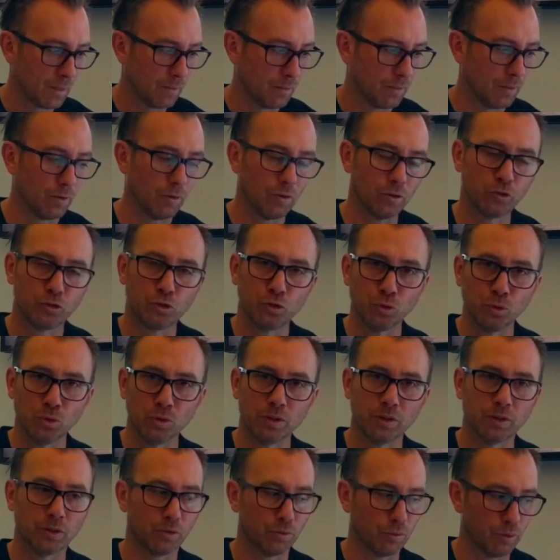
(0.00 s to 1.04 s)
They're a
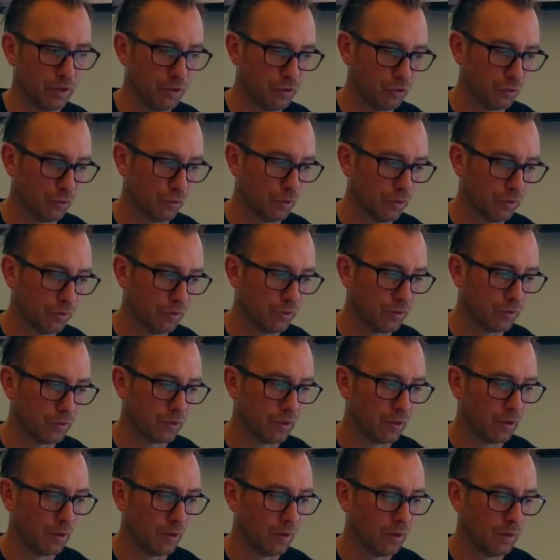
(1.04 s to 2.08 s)
tool and a resource
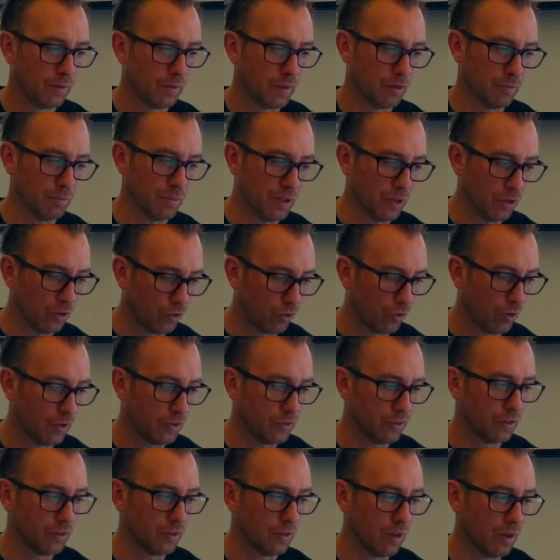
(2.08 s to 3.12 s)
that have been
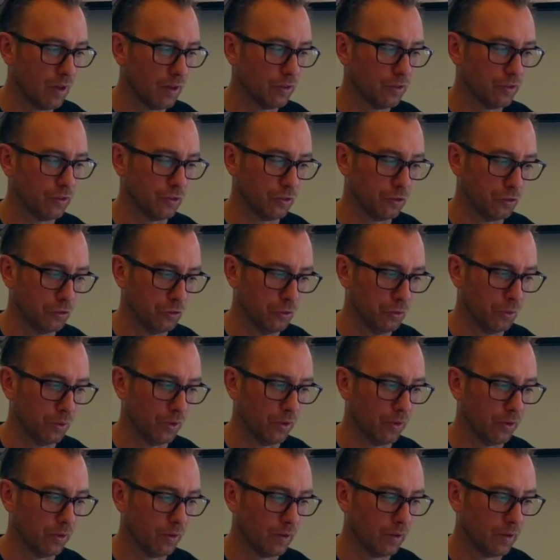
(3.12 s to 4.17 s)
entrusted to us to
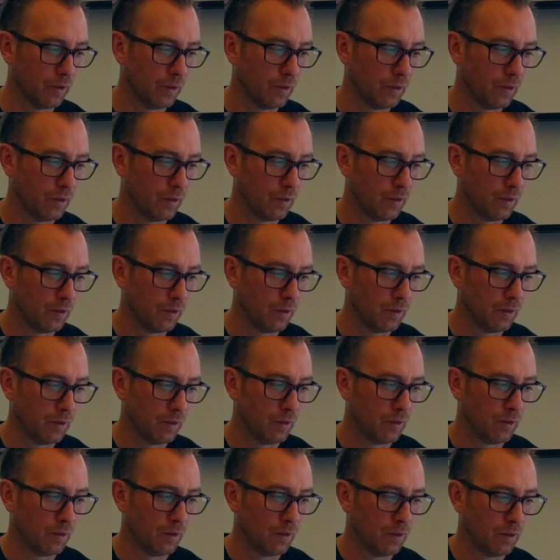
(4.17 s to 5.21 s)
steward.
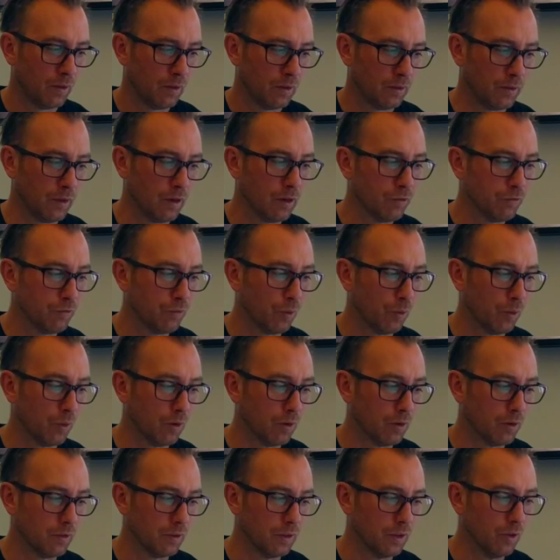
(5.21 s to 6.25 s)

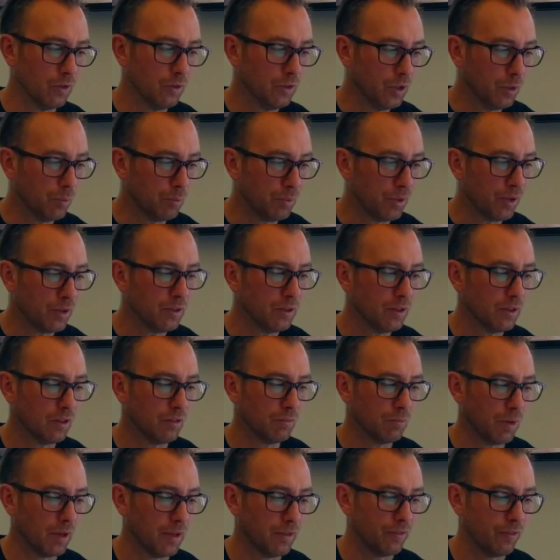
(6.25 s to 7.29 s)
Therefore, the only opinion
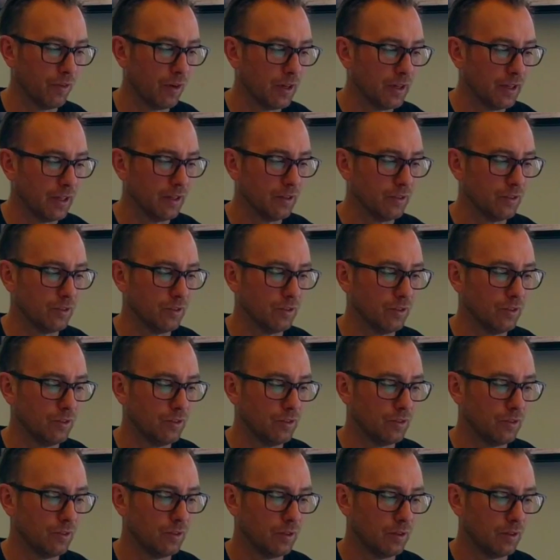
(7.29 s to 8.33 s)
of my
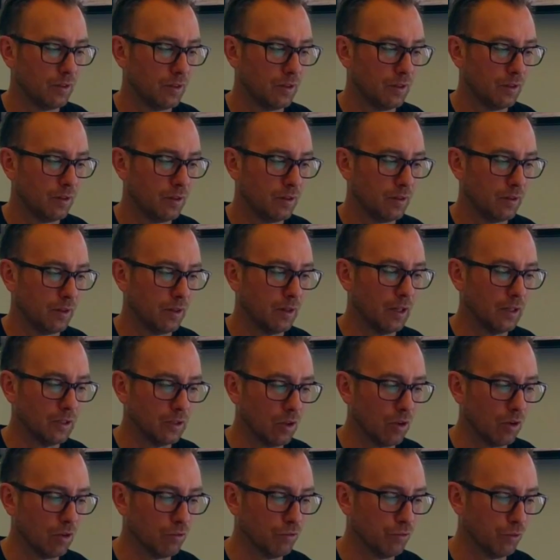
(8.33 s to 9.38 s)
finances that I
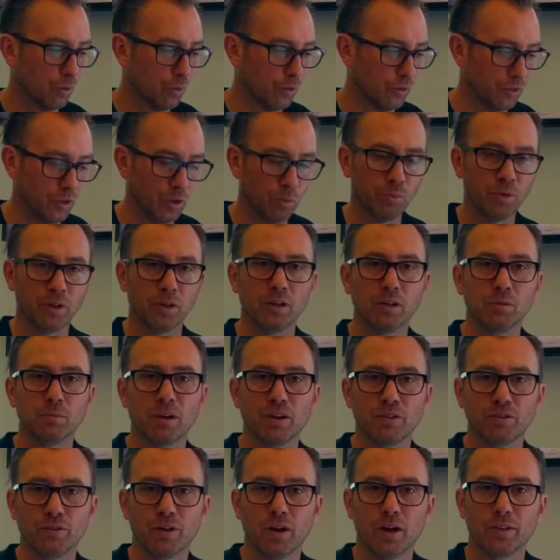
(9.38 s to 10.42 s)
long for is the opinion of
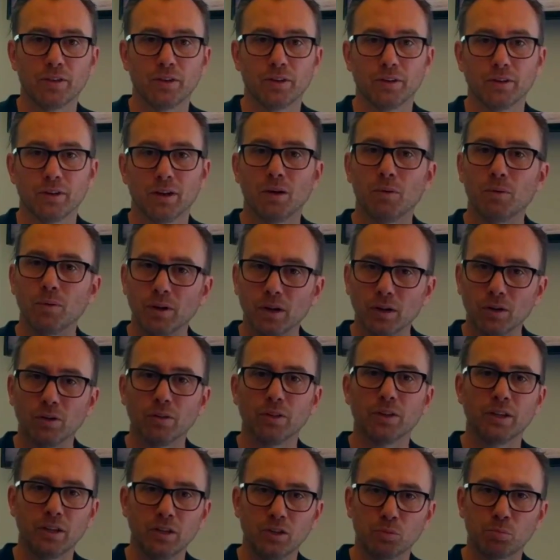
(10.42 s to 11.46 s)
my Father. I want to know
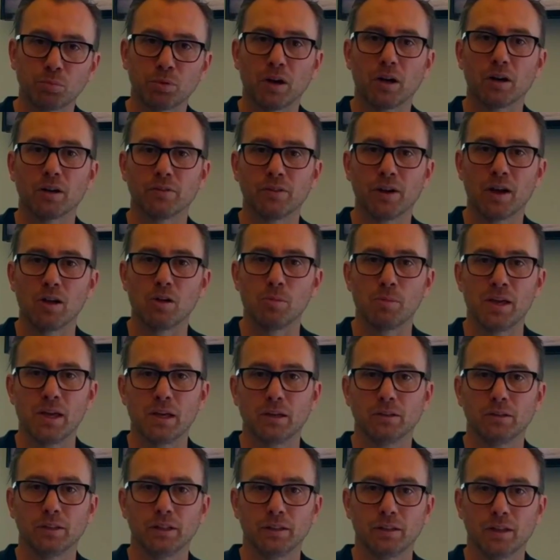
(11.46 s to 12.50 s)
that He's proud of how I'm
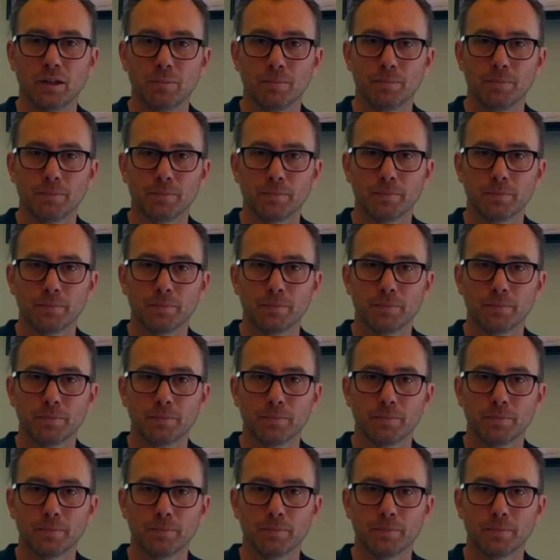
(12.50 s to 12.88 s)
handling them.